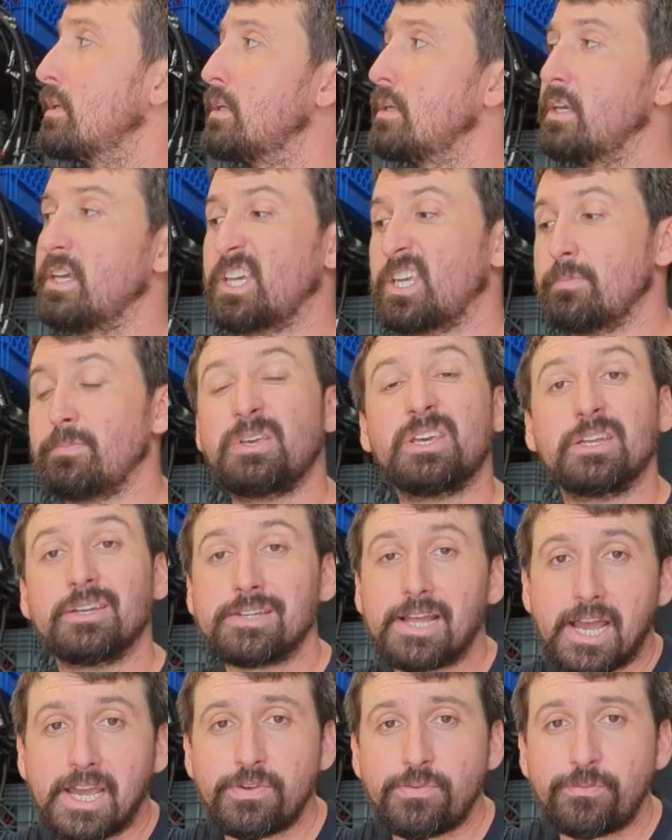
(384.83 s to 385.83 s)
it could be a
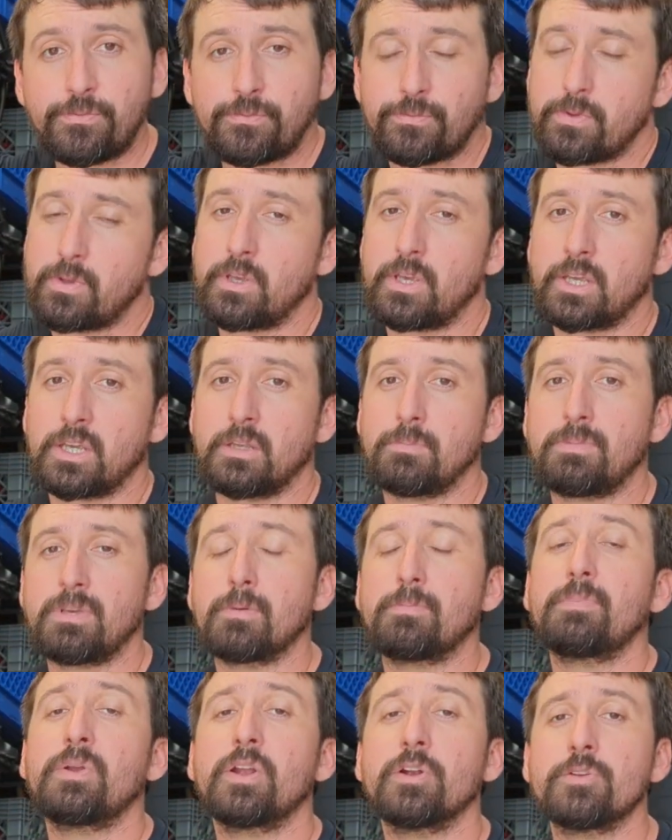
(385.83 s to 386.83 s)
knife, it could
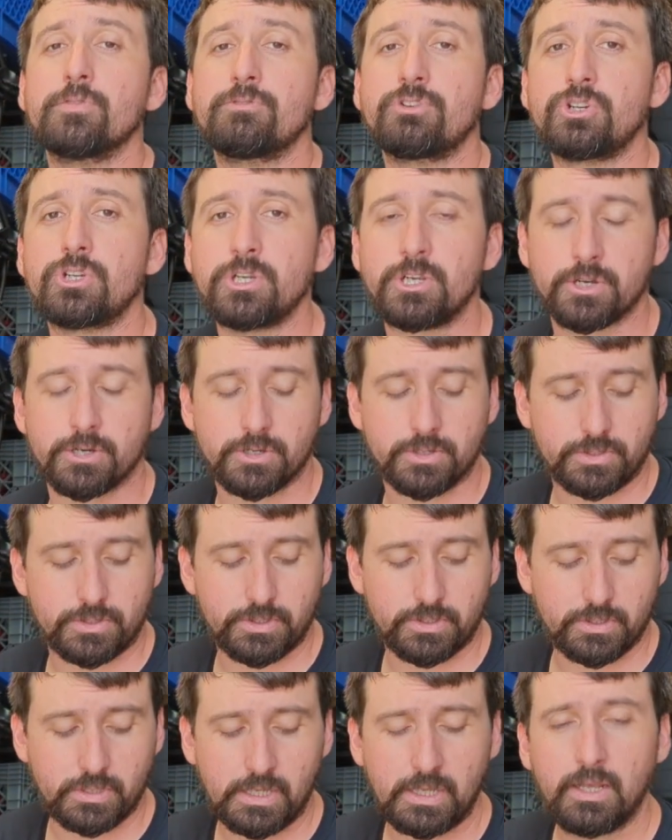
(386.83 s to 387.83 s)
be a pair of
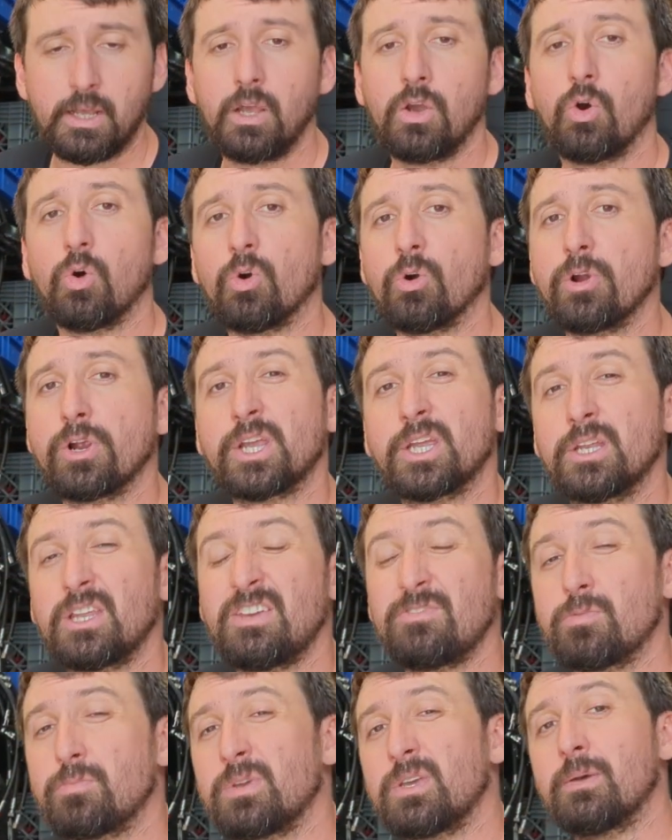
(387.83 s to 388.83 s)
shears, or it could
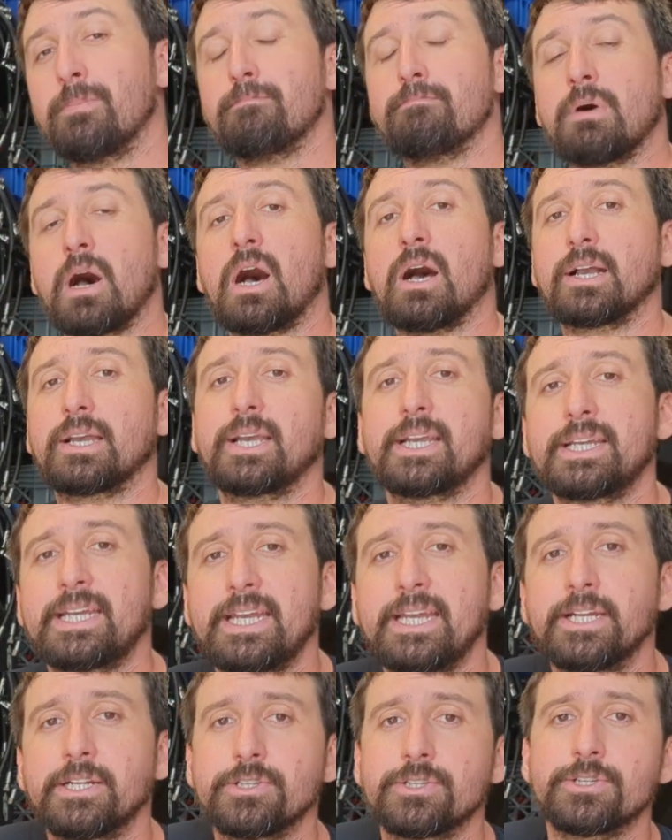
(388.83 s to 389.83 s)
even be a mock
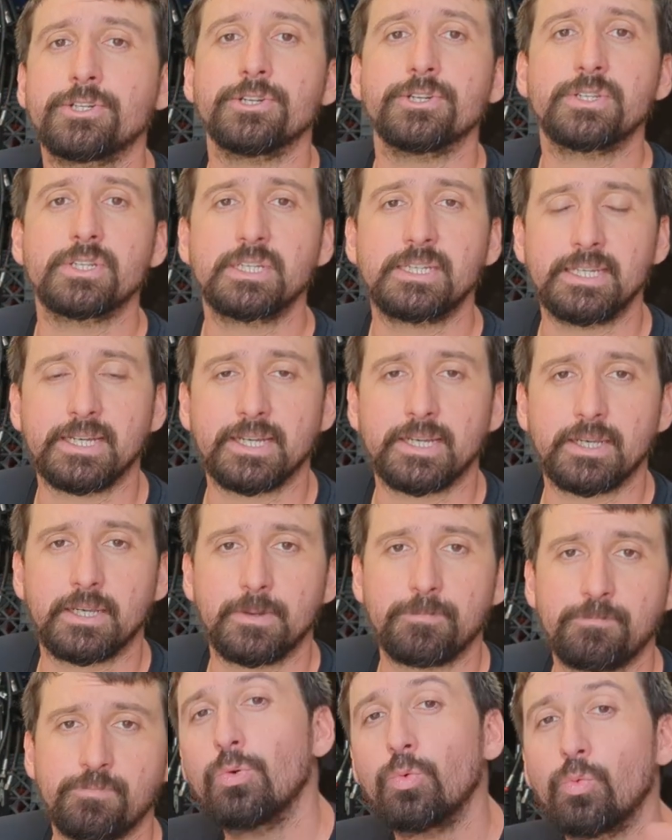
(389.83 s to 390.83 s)
canister
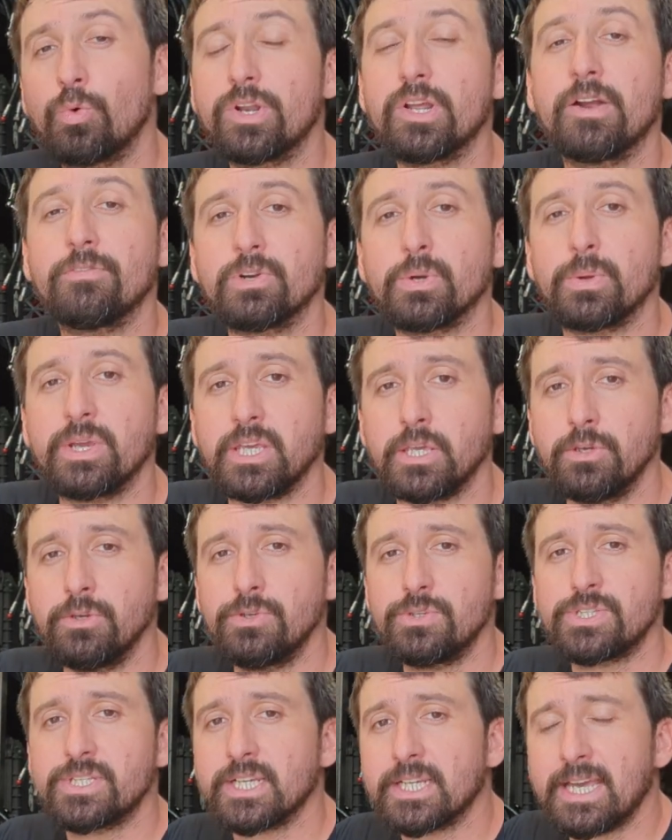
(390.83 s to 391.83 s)
stick. Whatever we
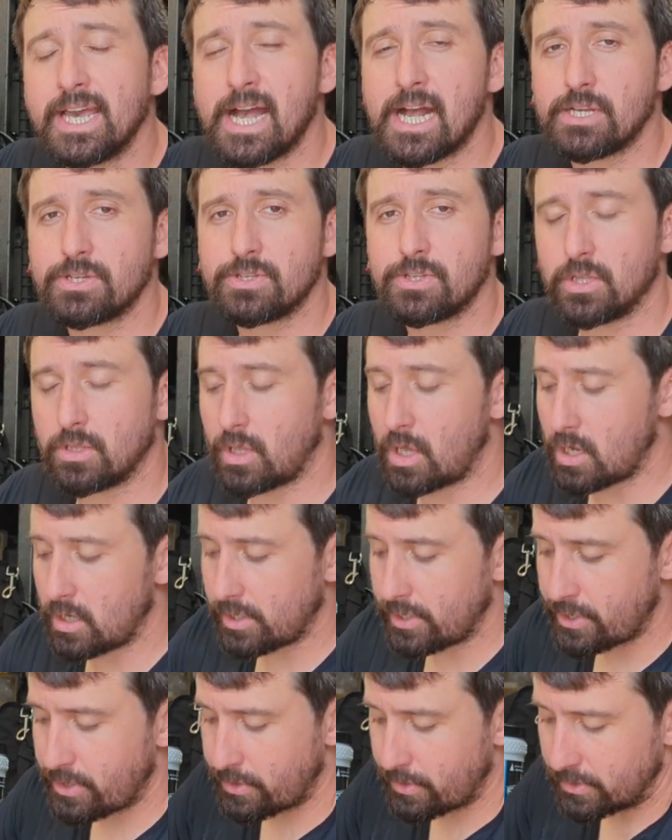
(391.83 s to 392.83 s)
use to catch the
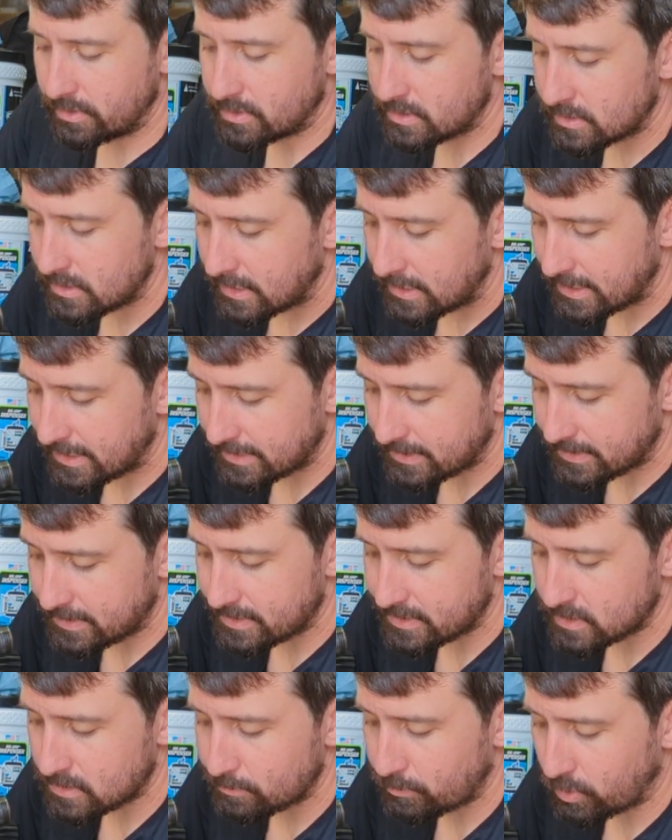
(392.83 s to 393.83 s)
long hose at
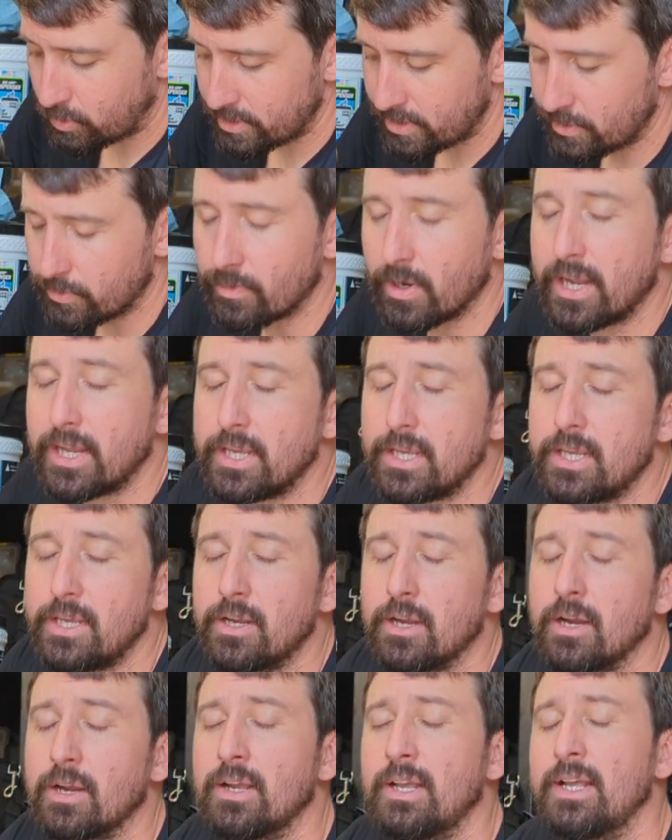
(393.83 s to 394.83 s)
this point right
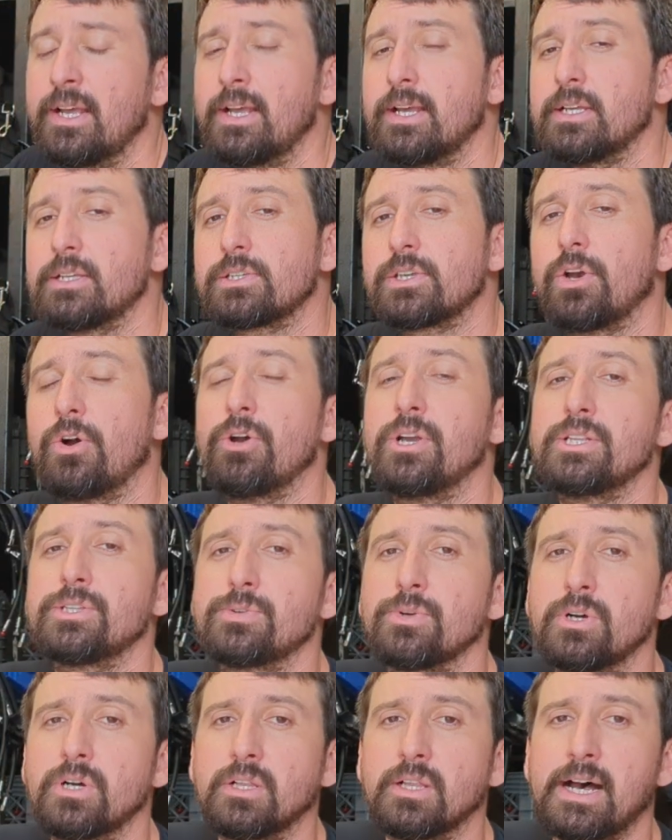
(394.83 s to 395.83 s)
here is going
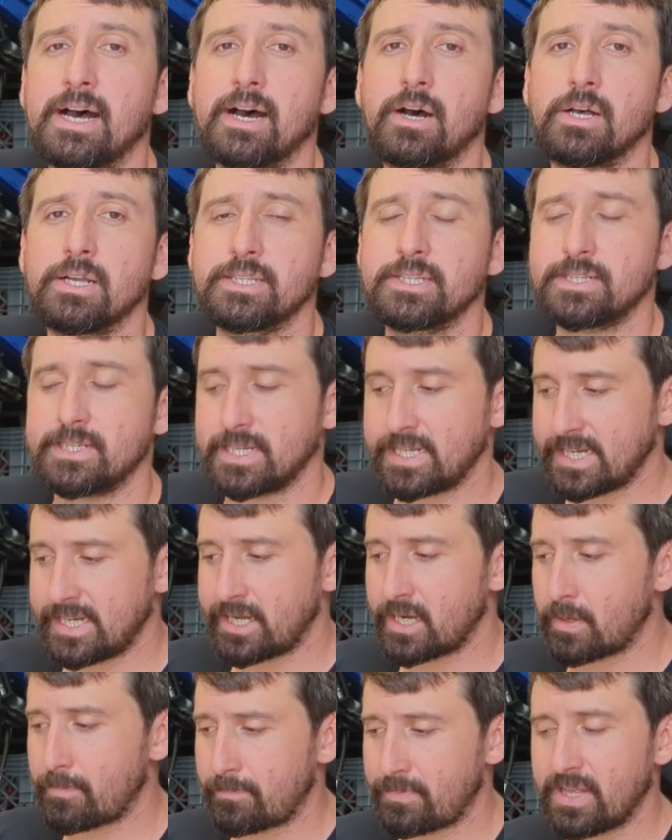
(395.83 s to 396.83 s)
to allow us to
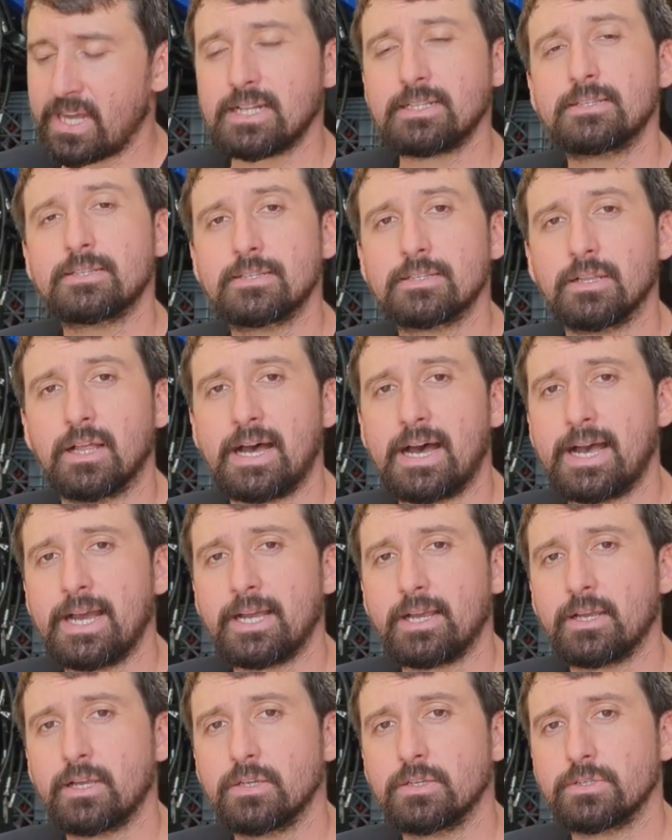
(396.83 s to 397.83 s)
eat up that
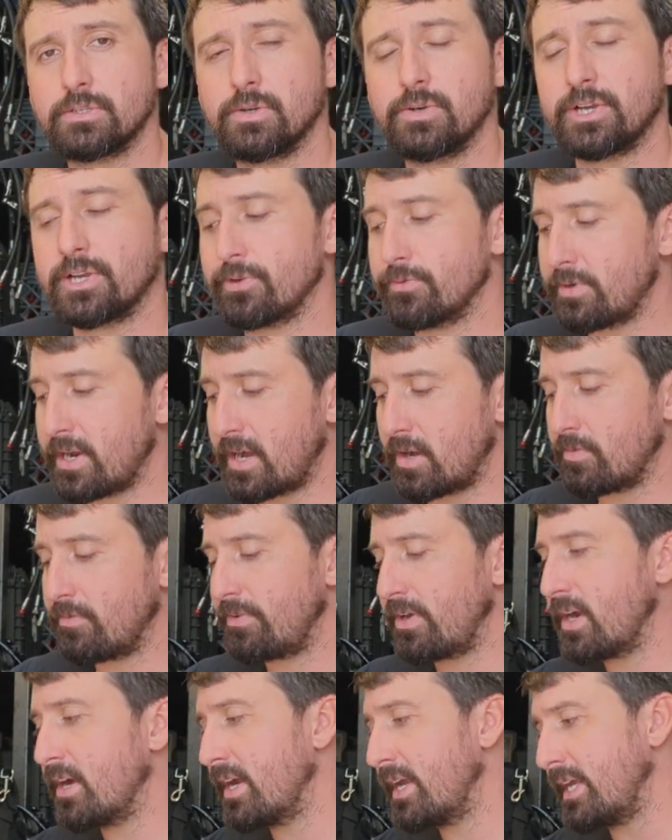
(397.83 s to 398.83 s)
slack so it can route
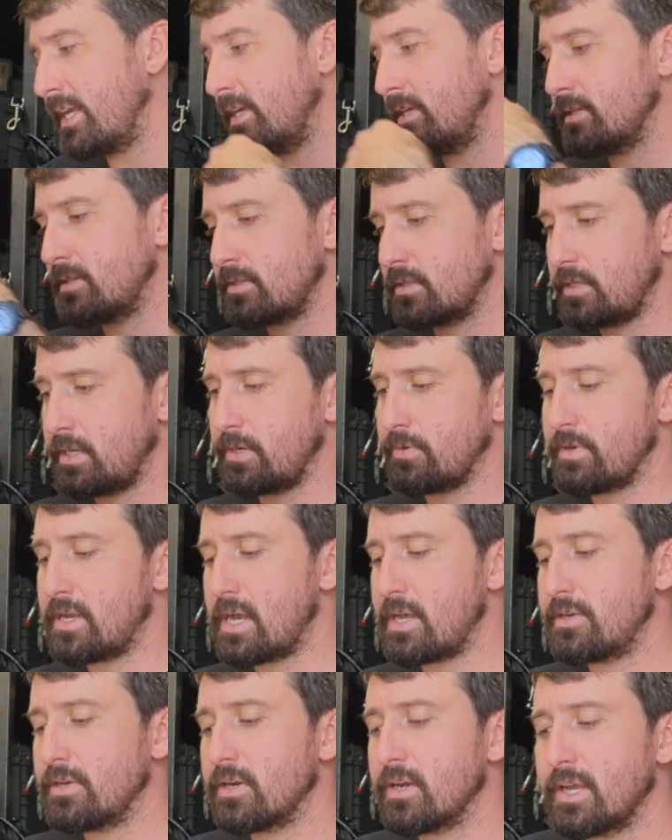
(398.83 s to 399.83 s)
very easily
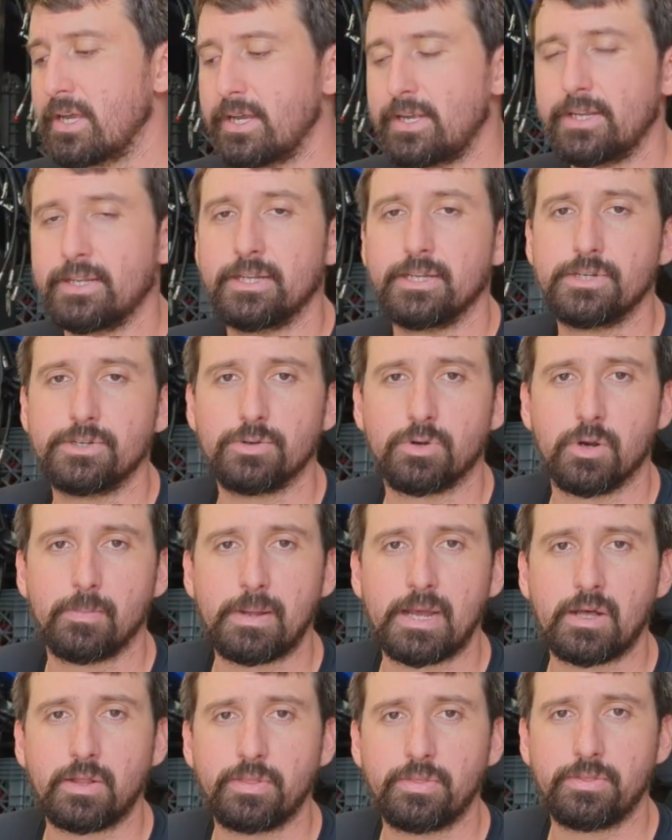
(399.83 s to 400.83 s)
around our head and into our
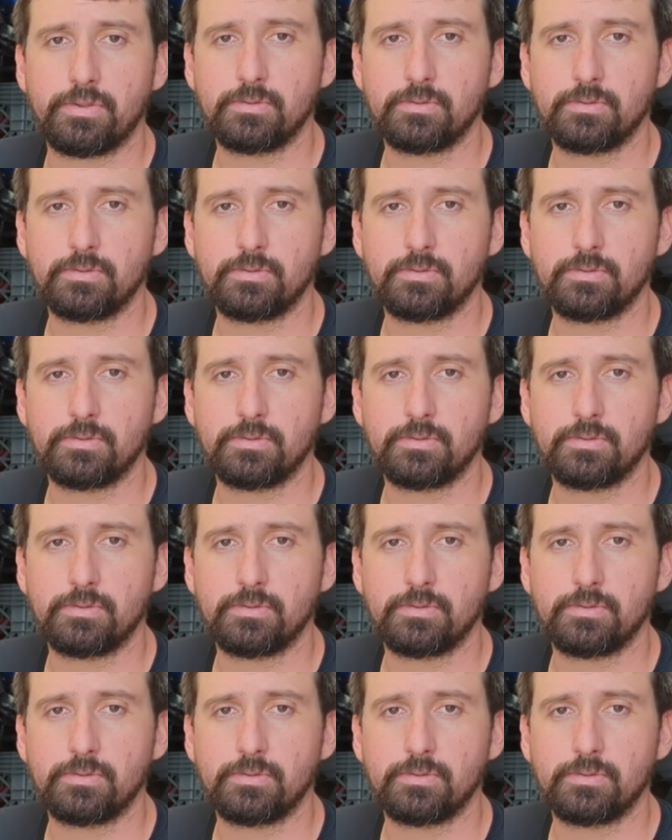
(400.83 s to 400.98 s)
mouth.